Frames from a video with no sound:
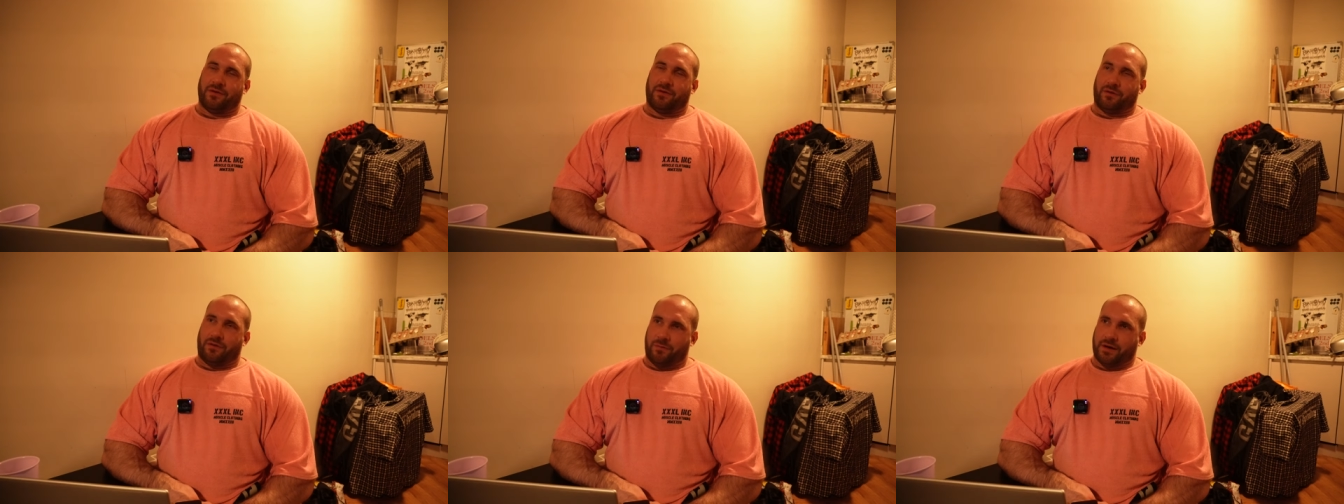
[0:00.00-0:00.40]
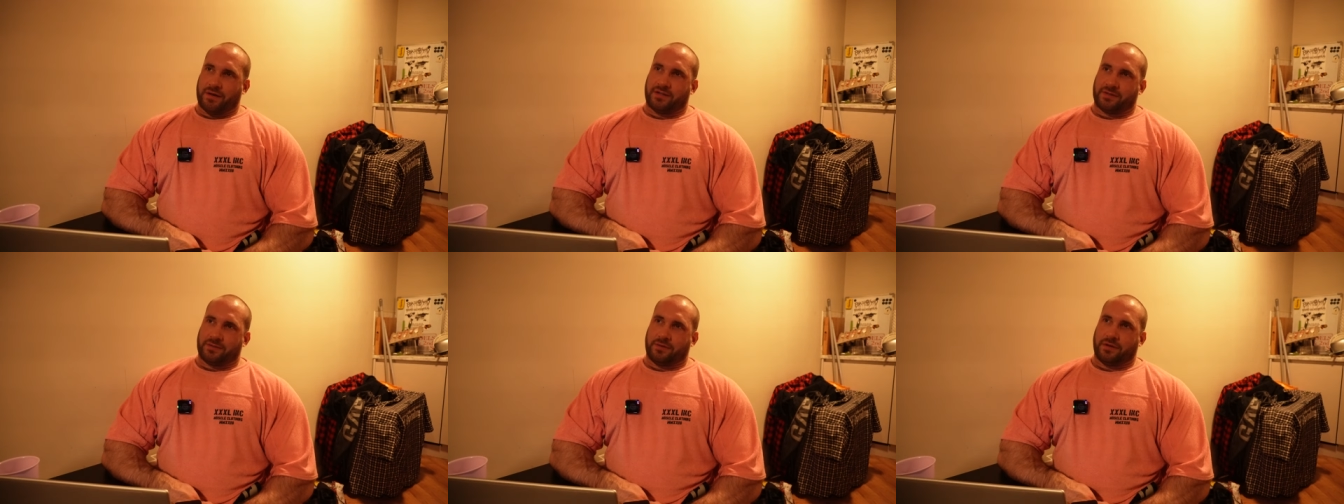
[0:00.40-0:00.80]

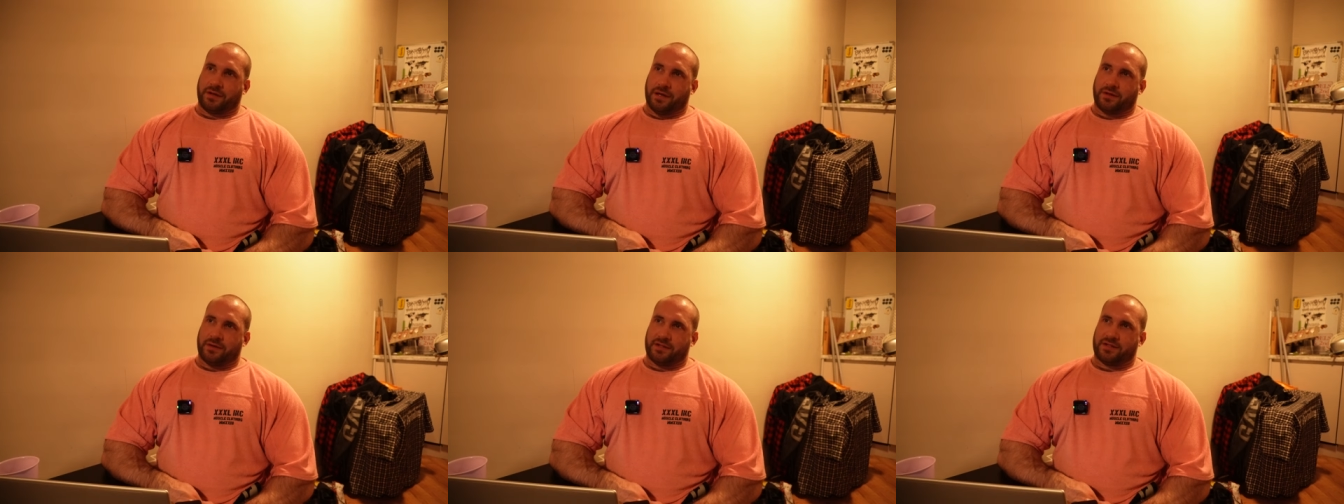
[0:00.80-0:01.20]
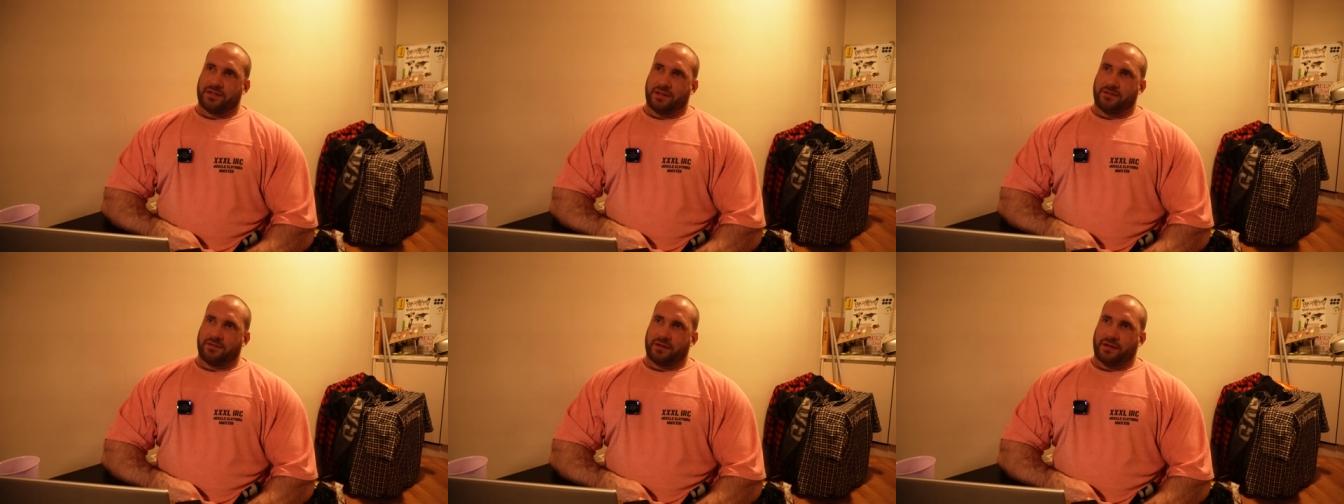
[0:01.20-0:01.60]
almost all the others
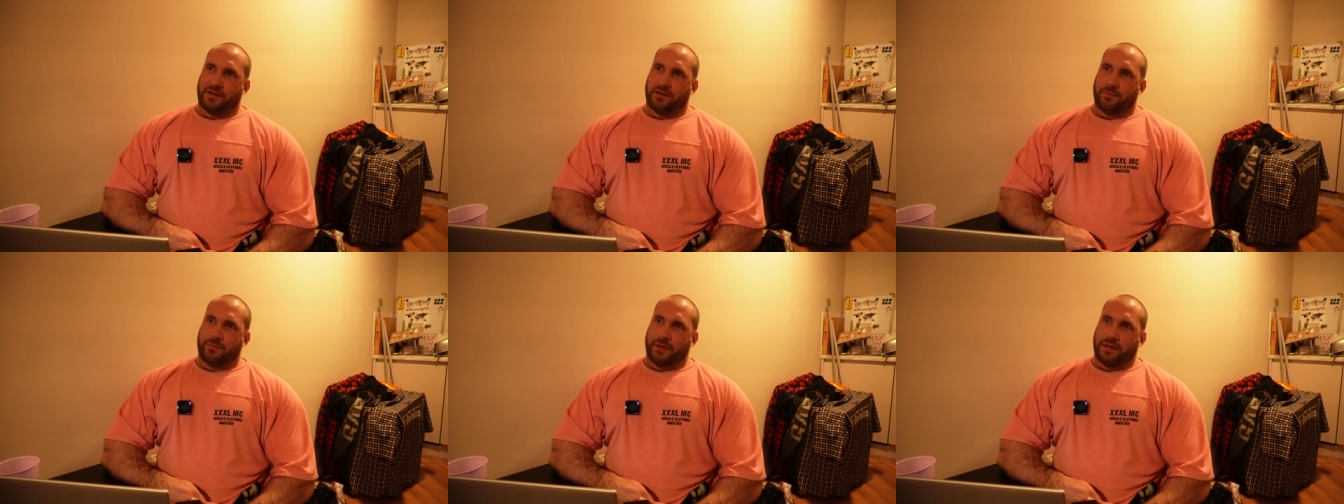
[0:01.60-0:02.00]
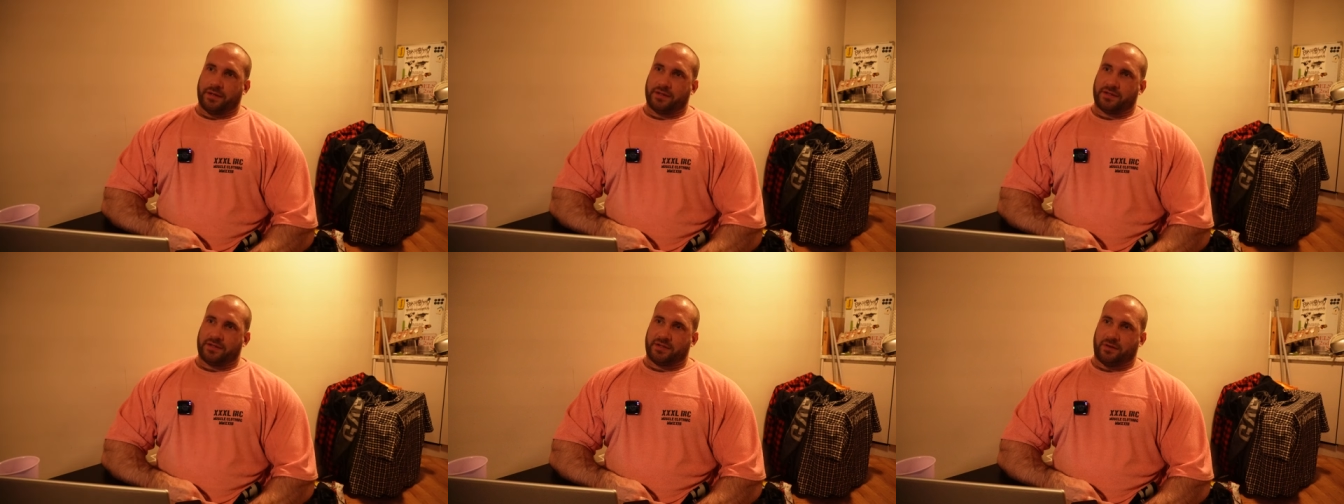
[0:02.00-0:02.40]
I've done have
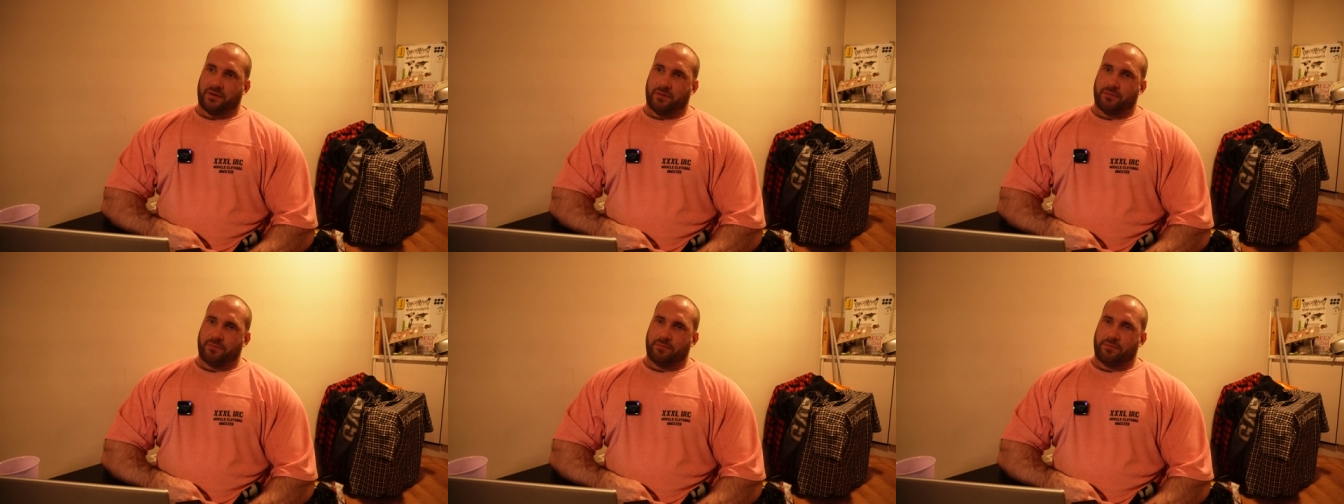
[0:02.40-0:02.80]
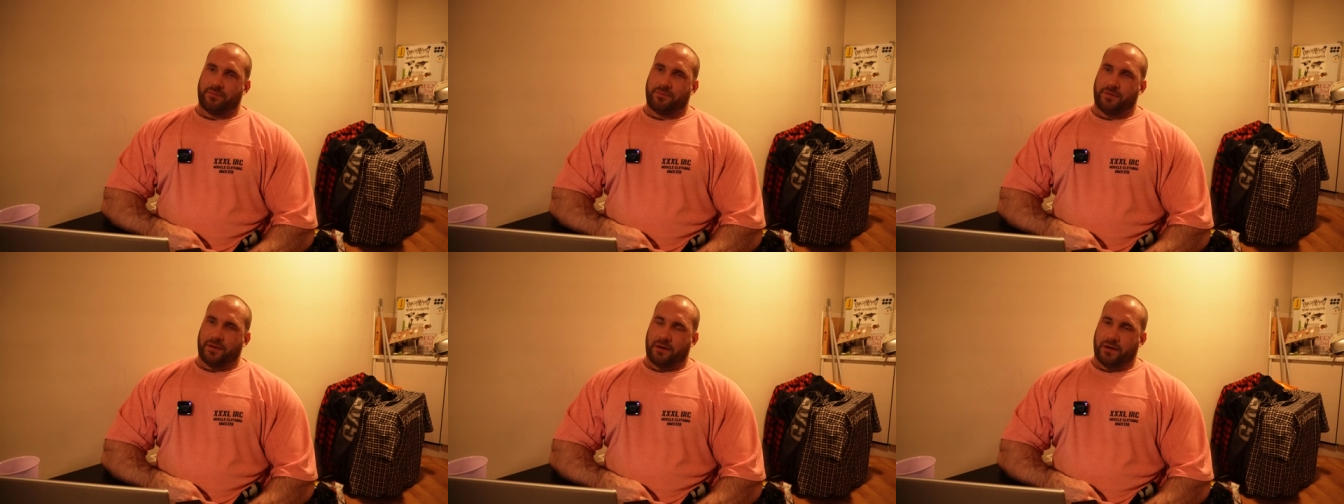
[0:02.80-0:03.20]
been top
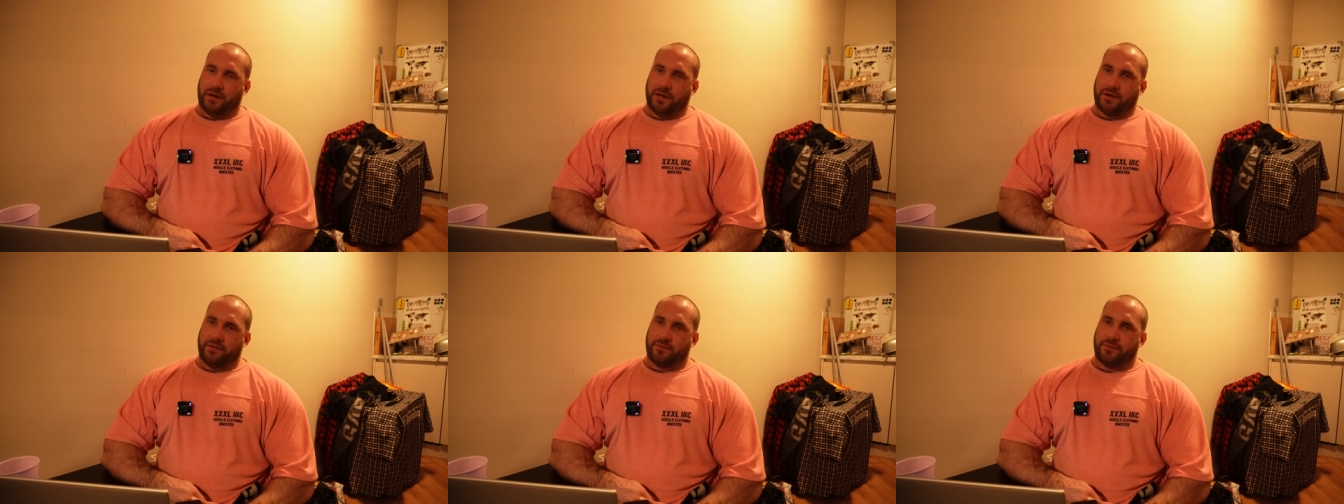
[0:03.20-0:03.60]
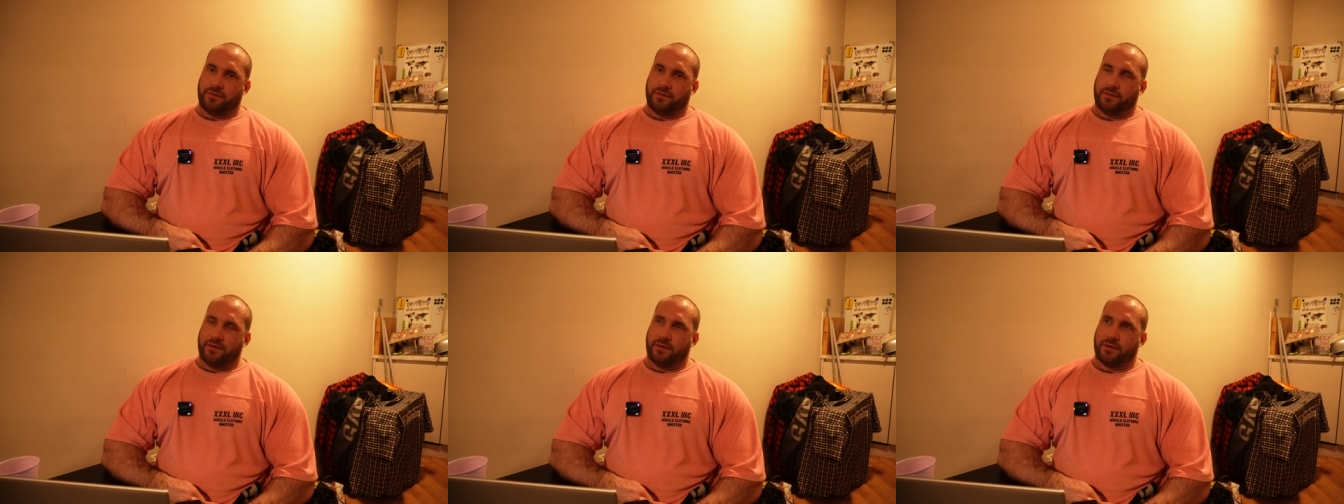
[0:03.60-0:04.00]

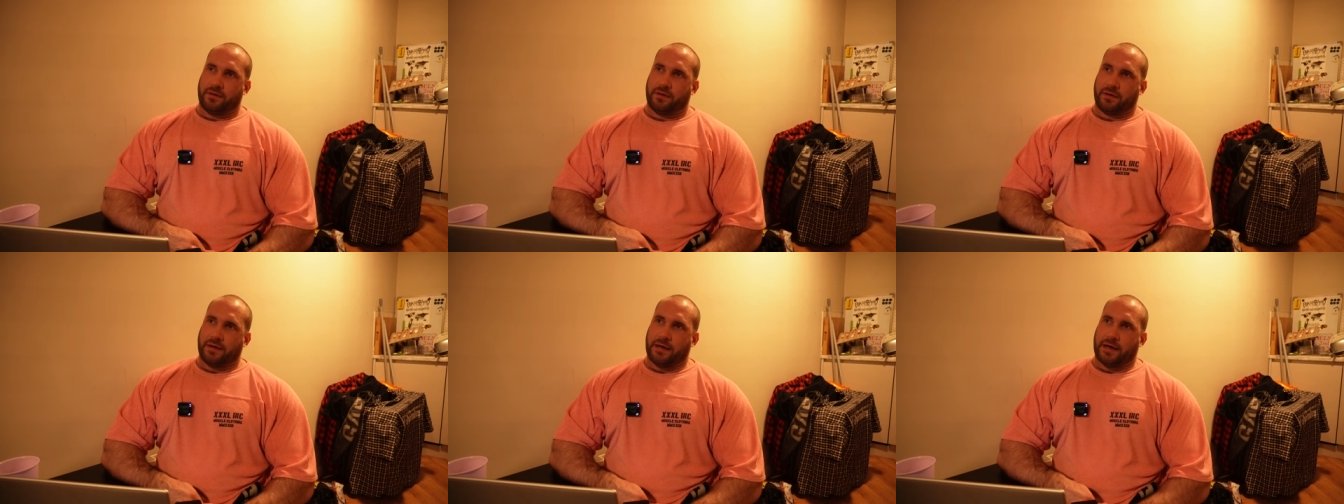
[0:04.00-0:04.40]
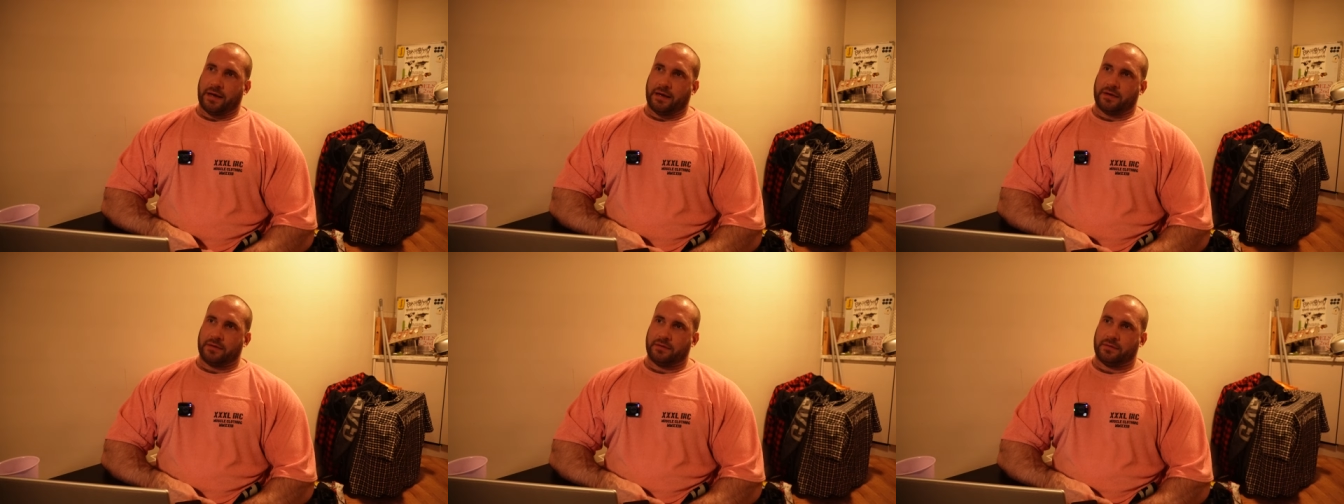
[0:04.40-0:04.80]
five.
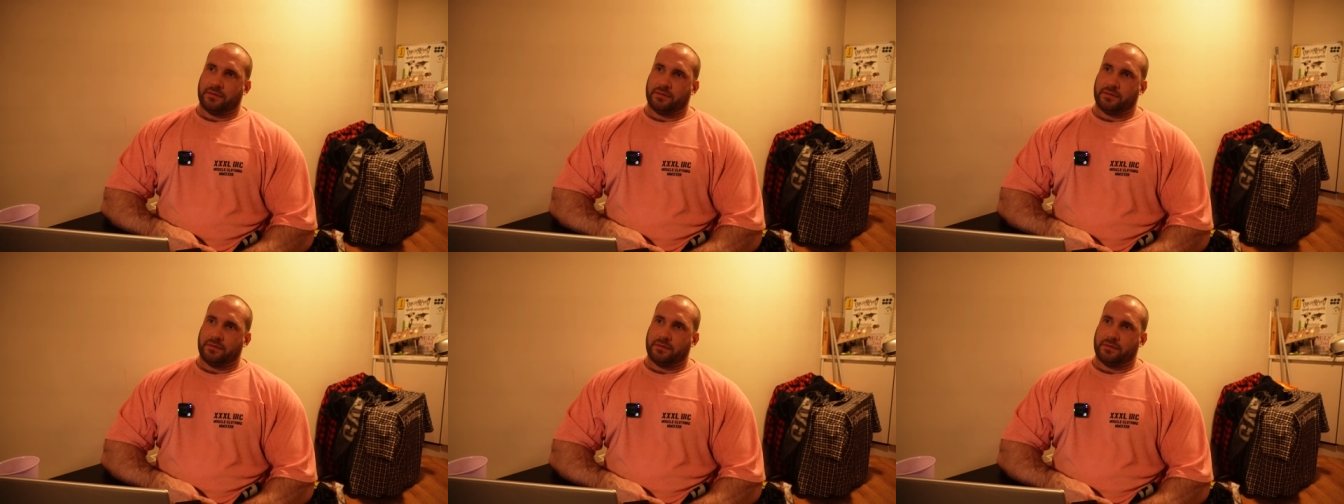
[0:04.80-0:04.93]
Yeah.